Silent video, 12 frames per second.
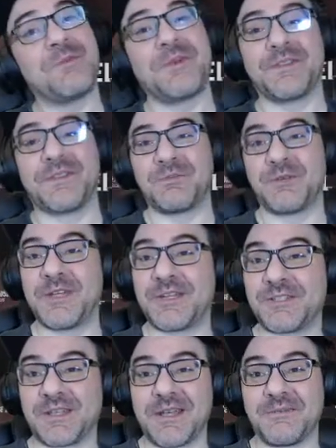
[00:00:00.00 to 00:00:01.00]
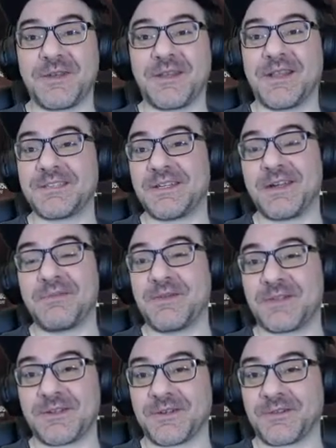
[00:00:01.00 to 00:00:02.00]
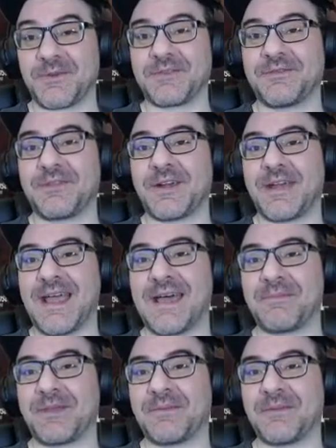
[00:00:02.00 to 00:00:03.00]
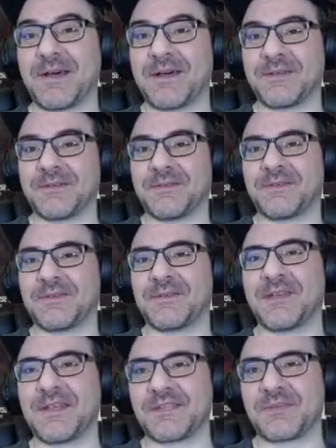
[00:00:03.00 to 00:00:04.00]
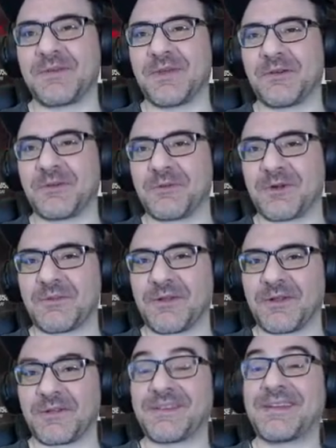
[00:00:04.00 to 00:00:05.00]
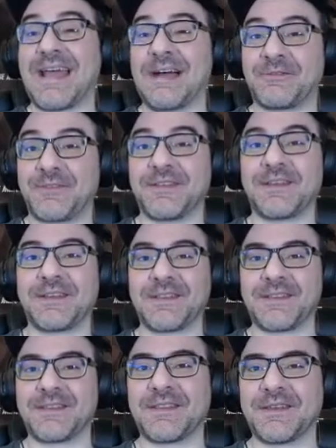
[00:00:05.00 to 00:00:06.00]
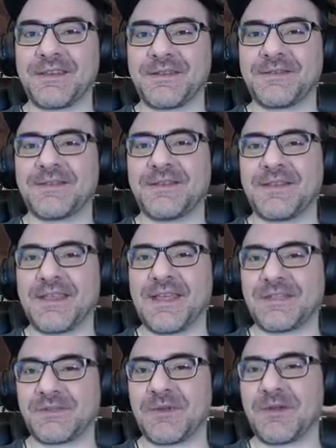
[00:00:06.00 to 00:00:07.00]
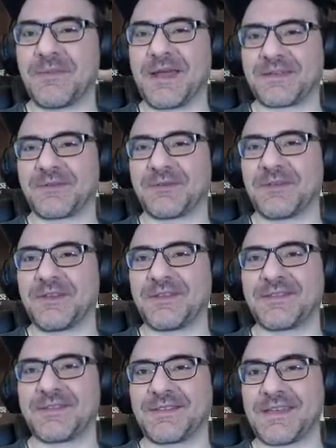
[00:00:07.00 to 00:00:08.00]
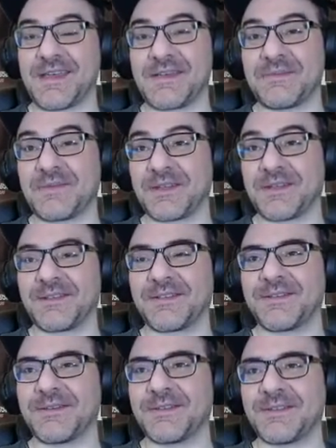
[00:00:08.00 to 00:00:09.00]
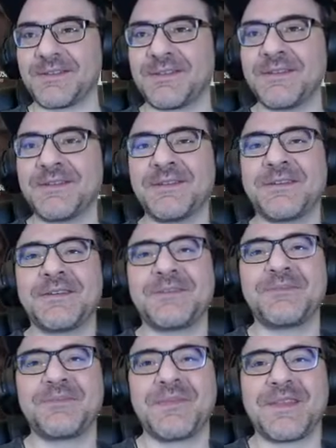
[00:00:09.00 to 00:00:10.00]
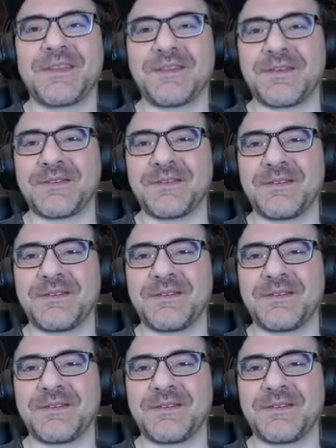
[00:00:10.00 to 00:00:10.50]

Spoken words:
Well, the production company, Legendary Pictures, wasn't very happy about HBO and Warner Brothers announcing the HBO Max release because they hadn't been consulted. So